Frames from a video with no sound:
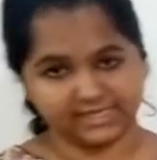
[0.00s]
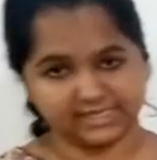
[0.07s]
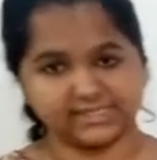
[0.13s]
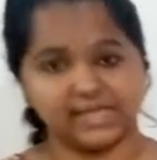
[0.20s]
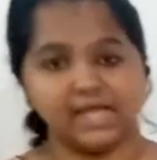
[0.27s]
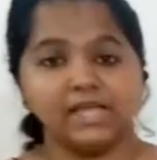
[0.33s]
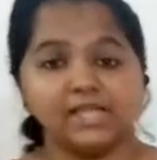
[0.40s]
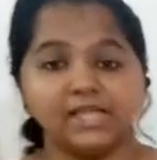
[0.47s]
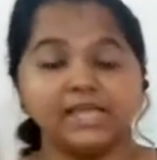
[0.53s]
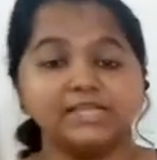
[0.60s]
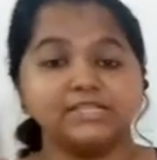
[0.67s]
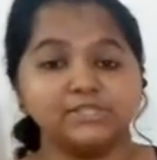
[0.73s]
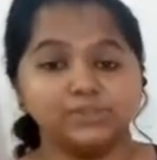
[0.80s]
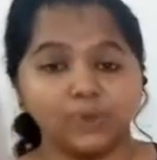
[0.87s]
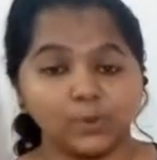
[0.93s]
is. It
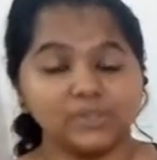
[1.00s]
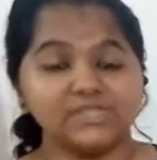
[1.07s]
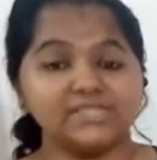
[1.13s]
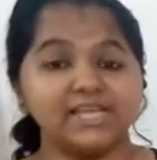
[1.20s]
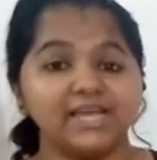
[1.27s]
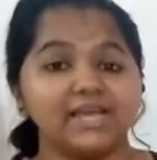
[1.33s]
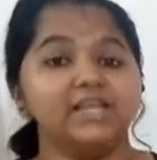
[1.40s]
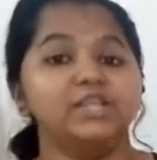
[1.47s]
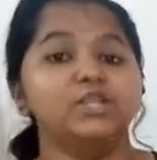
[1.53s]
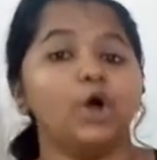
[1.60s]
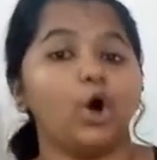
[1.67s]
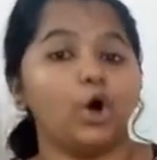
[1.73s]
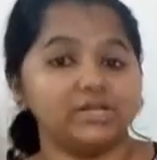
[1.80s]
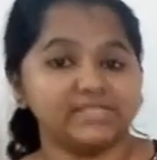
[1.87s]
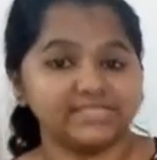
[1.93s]
knows the
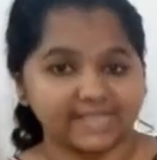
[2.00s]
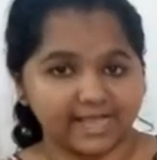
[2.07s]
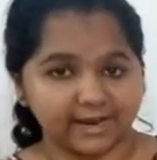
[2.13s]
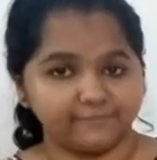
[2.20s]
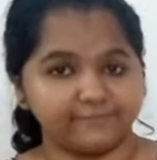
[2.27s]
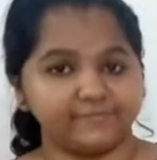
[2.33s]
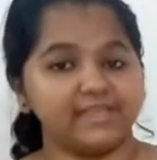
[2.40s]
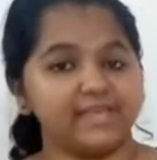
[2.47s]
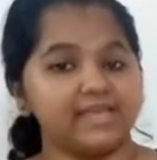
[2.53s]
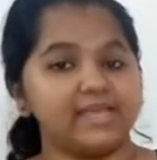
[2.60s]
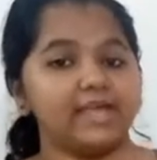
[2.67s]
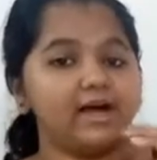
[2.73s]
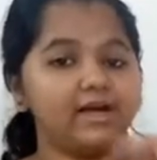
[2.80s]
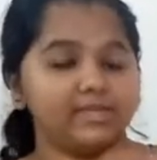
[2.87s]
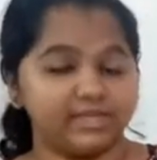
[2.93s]
non-self,
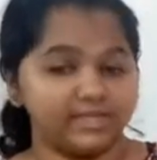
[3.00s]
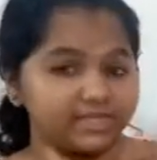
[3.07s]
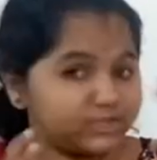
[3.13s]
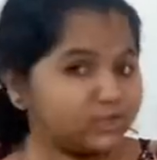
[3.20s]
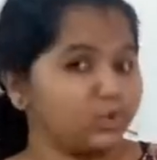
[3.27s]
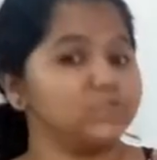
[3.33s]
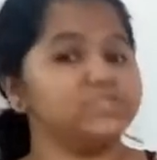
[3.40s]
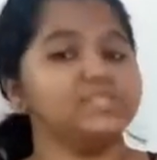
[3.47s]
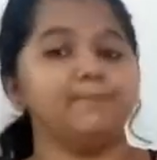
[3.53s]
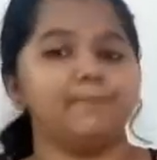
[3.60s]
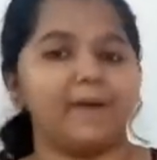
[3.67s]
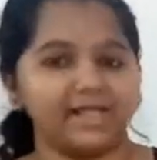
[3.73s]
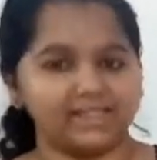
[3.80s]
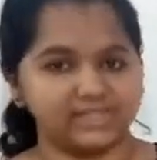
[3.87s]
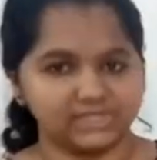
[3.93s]
it knows the
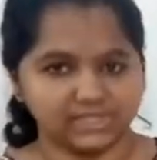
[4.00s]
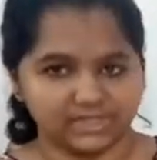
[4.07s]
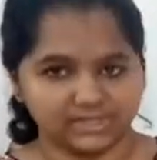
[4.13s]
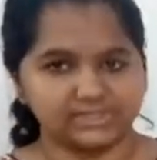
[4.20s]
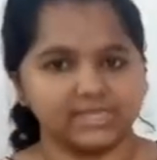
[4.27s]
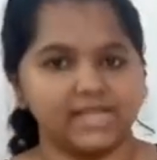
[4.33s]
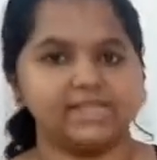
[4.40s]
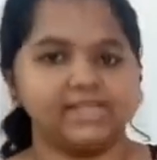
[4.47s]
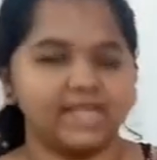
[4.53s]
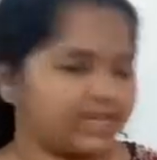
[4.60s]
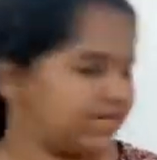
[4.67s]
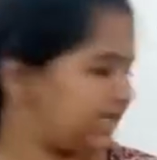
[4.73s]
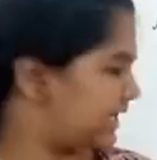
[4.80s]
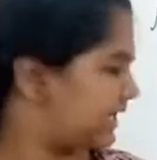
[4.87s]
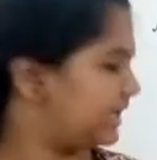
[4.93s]
pathogens, and then
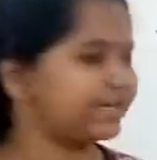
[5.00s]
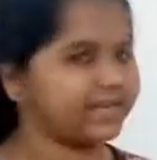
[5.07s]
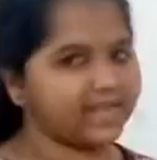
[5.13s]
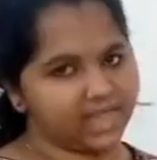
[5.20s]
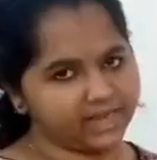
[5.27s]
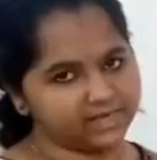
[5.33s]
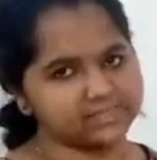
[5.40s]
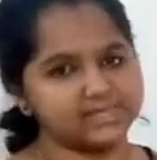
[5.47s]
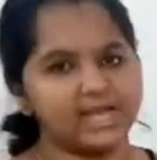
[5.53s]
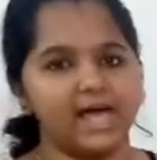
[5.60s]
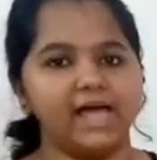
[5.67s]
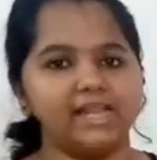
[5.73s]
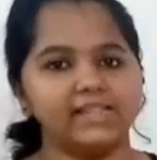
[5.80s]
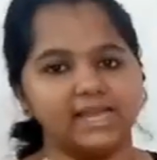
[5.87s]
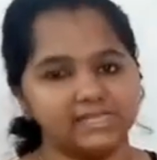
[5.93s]
it will react.
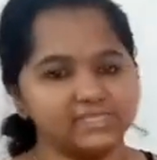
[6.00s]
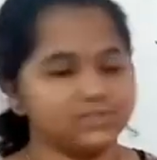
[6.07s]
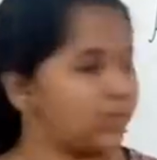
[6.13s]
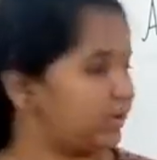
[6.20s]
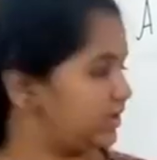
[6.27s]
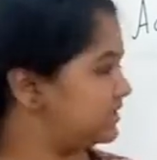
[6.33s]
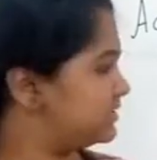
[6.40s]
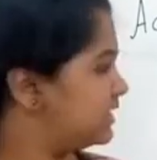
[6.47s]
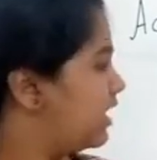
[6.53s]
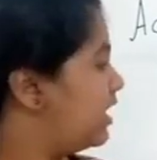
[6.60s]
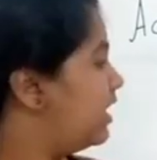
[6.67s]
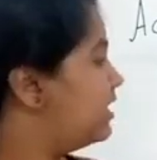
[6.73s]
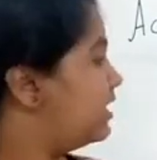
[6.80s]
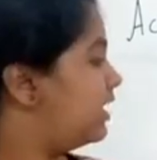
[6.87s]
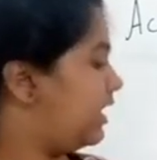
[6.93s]
And that is what is
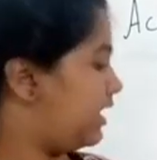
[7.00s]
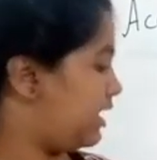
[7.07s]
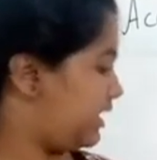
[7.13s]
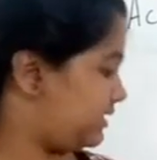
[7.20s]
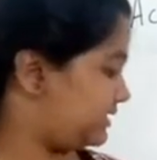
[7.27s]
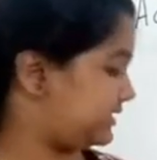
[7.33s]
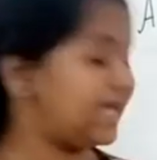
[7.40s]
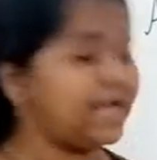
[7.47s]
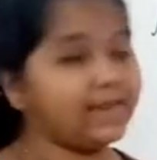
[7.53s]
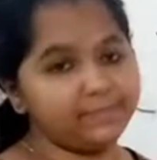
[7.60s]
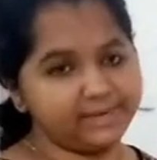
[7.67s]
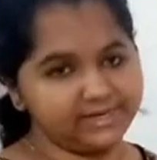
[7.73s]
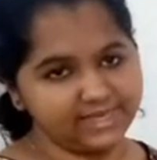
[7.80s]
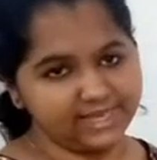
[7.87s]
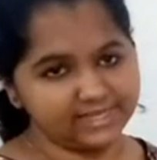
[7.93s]

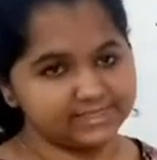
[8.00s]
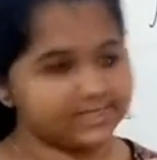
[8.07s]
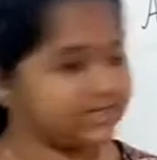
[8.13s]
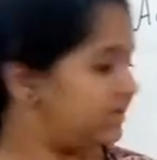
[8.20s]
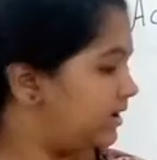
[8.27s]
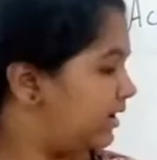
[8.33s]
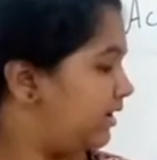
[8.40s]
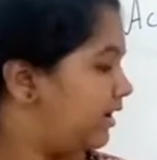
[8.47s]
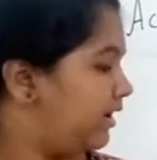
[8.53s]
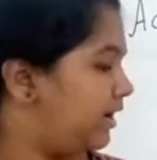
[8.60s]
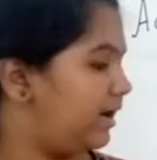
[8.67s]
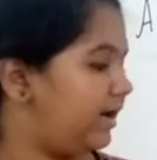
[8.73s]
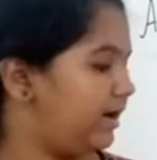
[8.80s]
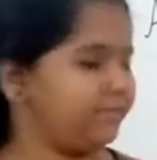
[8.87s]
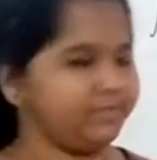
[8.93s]
cell-mediated
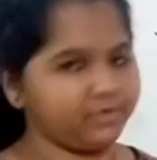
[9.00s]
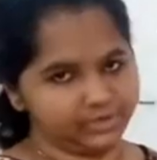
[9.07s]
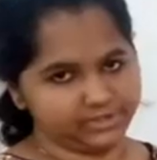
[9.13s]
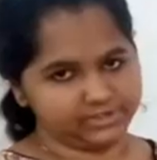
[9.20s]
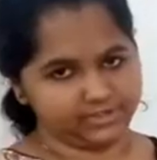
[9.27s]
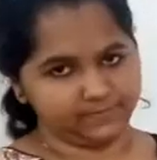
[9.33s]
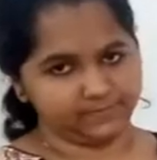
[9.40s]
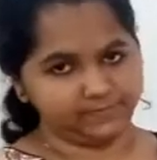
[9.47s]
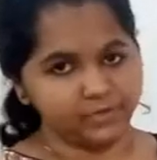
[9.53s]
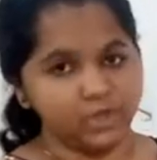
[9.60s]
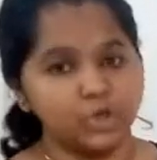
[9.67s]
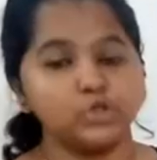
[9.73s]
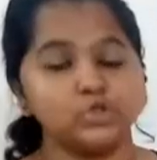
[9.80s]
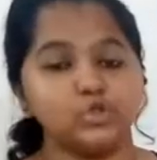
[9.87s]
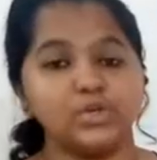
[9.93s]
immunity.
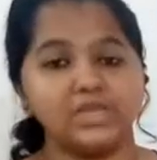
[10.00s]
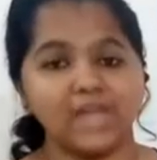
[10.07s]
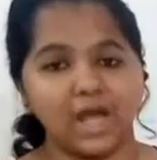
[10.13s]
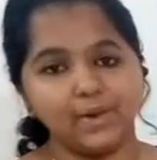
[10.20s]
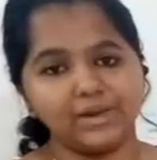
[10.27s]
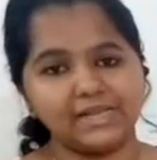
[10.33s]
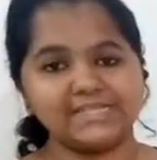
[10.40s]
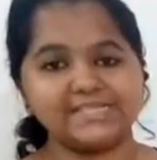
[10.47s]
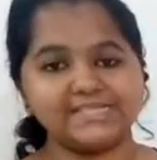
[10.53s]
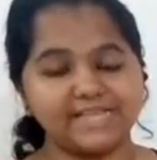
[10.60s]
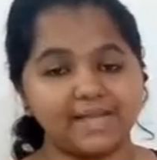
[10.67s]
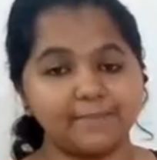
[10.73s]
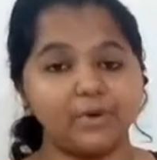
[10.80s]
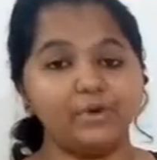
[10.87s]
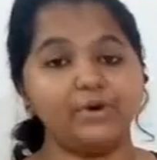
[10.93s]
So now let's see
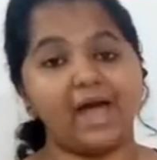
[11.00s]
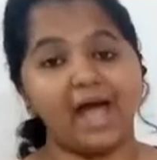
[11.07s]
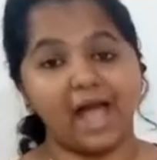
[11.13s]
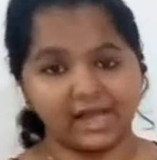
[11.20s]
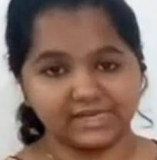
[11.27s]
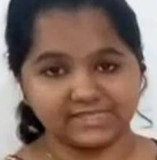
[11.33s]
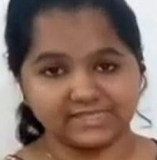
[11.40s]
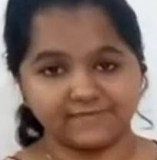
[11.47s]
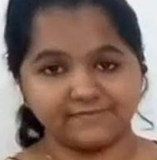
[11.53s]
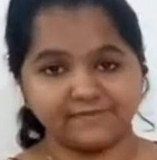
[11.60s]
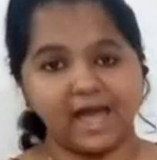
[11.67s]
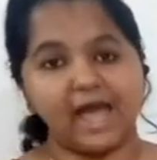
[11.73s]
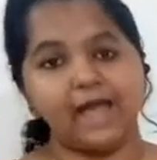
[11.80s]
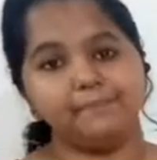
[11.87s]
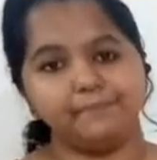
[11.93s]
about active
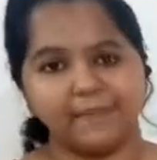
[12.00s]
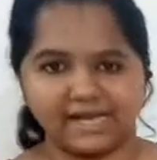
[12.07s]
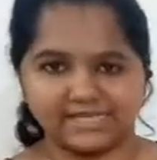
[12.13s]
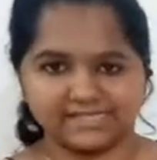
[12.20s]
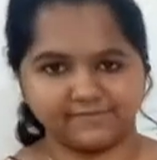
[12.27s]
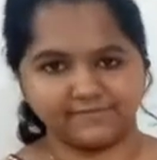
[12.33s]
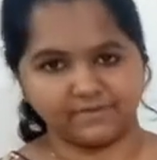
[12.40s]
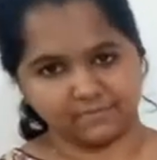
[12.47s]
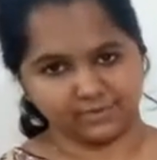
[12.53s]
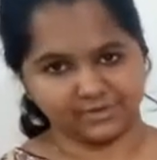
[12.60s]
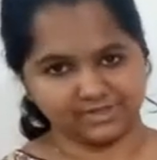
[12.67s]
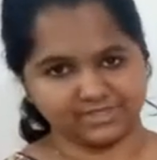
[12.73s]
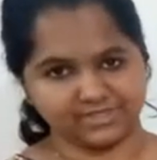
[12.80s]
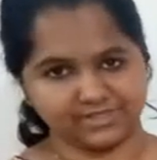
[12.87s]
and passive immunity.